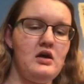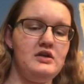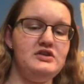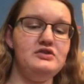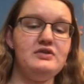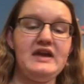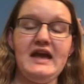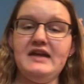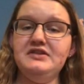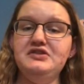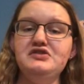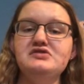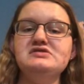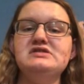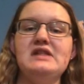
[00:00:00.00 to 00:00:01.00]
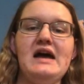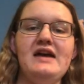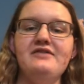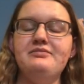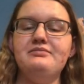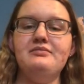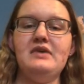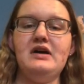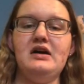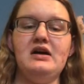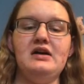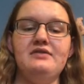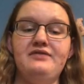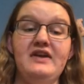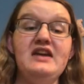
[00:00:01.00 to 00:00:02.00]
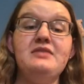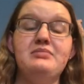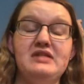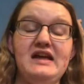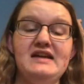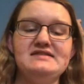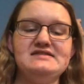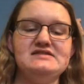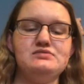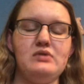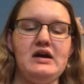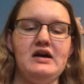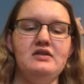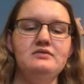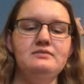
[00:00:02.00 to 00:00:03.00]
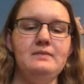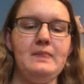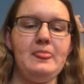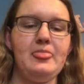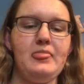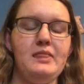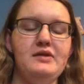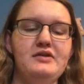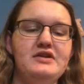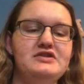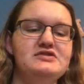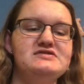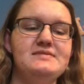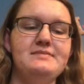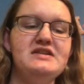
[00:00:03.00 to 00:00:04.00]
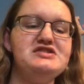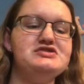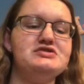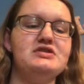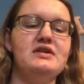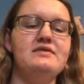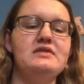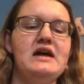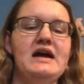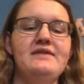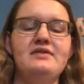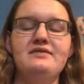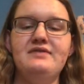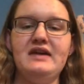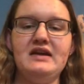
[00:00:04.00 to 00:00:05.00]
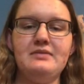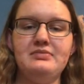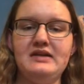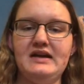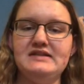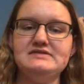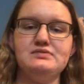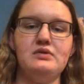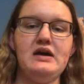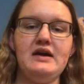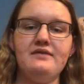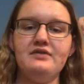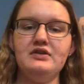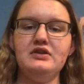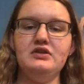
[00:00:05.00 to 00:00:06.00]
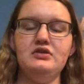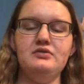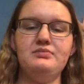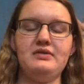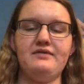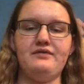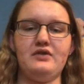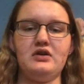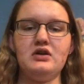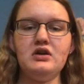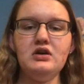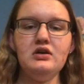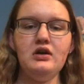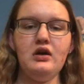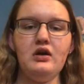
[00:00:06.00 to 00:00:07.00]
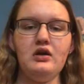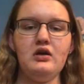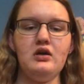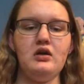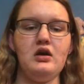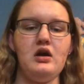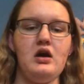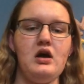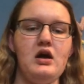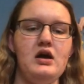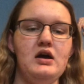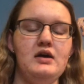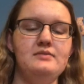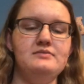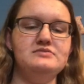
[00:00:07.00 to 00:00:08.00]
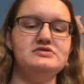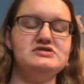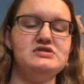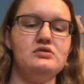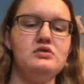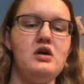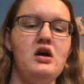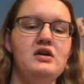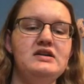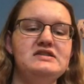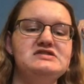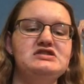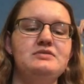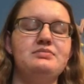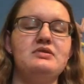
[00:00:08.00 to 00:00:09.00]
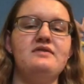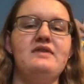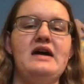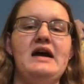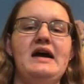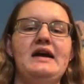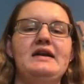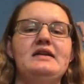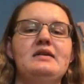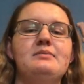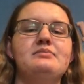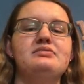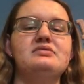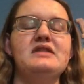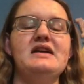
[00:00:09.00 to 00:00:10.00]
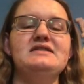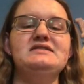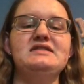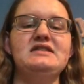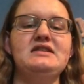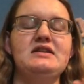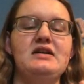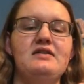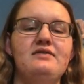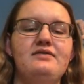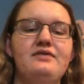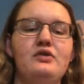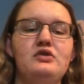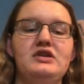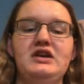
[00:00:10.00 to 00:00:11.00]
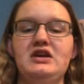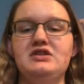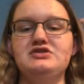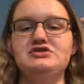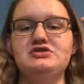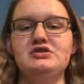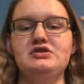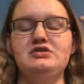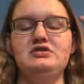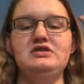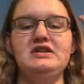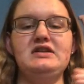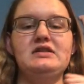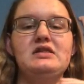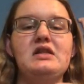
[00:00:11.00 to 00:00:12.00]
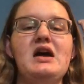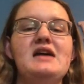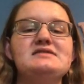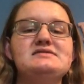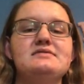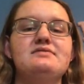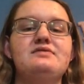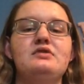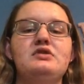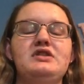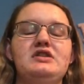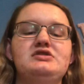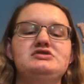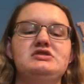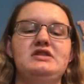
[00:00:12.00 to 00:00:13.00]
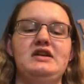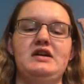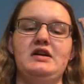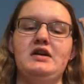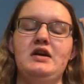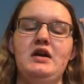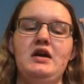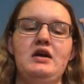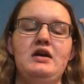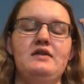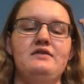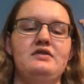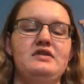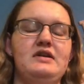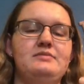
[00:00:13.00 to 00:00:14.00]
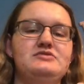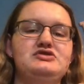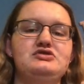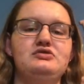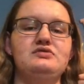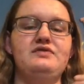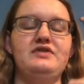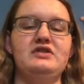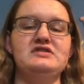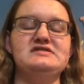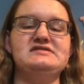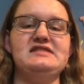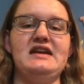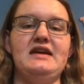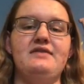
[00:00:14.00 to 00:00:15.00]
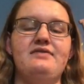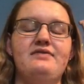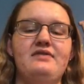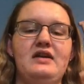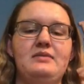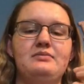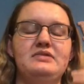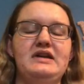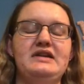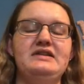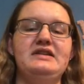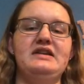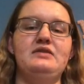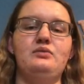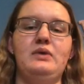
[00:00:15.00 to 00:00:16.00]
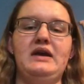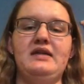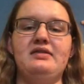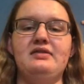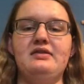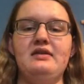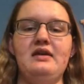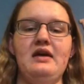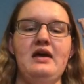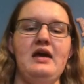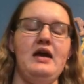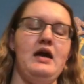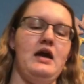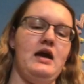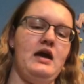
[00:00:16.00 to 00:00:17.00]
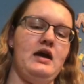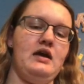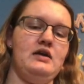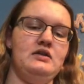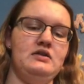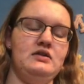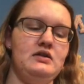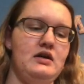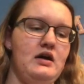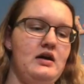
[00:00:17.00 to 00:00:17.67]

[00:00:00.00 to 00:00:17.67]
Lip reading: You can use live fake plants as well. You can use a mixture of live and fake plants, whatever you prefer, so long as you provide plenty of foliage. You need lots of foliage in there for them to feel safe and blend in with, and